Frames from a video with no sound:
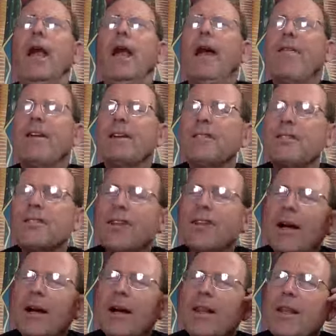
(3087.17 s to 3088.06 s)
having
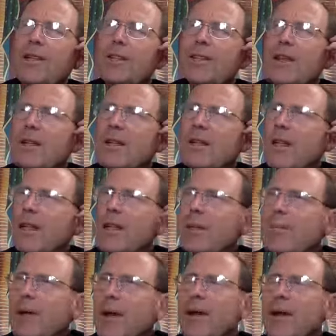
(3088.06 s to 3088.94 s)
studied this a
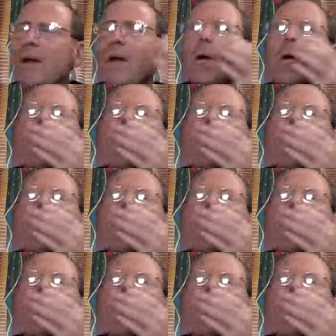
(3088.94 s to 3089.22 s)
little bit,